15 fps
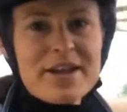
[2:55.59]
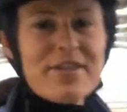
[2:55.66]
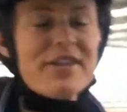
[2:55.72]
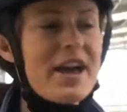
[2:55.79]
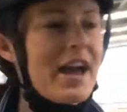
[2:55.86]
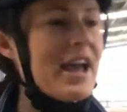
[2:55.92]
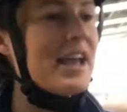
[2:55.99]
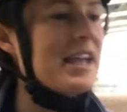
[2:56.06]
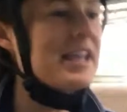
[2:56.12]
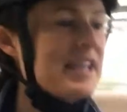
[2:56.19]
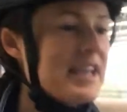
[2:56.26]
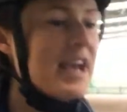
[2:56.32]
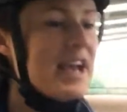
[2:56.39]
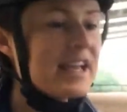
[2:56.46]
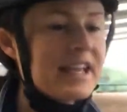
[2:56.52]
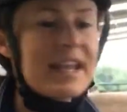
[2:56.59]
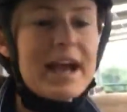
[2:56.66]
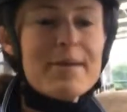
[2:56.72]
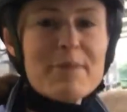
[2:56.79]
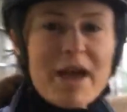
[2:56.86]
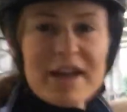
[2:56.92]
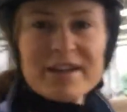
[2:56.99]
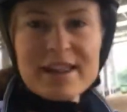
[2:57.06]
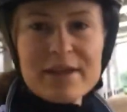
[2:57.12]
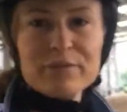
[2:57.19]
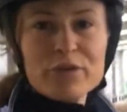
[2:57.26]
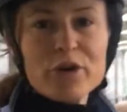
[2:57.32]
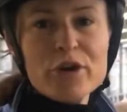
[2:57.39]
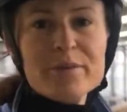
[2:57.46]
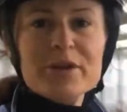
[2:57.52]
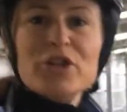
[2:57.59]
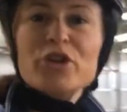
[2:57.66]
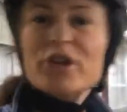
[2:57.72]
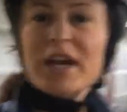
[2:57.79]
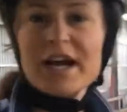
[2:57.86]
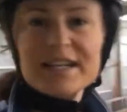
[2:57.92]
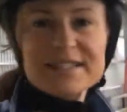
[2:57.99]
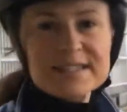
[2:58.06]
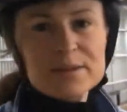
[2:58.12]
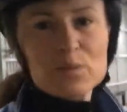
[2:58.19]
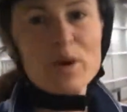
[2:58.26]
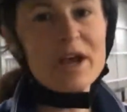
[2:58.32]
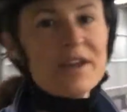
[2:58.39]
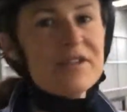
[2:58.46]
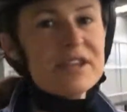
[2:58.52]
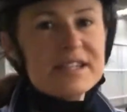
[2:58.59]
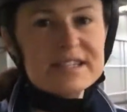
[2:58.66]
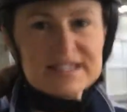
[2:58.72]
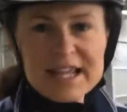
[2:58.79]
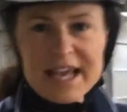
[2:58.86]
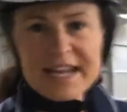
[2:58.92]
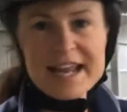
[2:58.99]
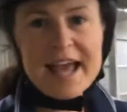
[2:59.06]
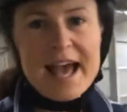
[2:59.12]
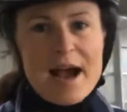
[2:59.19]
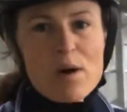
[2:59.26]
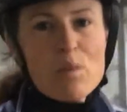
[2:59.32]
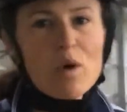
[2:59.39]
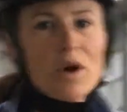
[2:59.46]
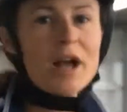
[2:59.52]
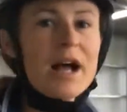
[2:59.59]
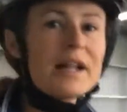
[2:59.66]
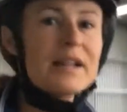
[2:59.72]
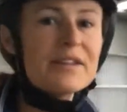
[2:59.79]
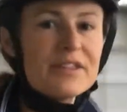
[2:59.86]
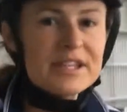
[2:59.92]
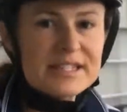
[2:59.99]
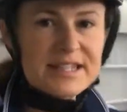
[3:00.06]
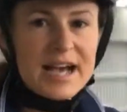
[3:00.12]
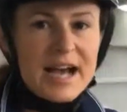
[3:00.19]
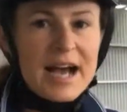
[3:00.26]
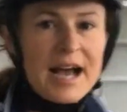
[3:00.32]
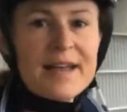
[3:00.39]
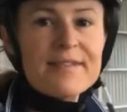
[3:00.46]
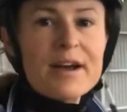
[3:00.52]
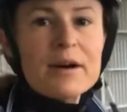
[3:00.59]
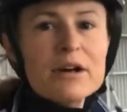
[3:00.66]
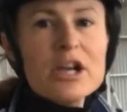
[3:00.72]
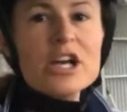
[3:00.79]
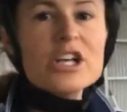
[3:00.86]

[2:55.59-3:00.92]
They can come out of that room and you can ask them where things are laid out, what colour things are, and they'll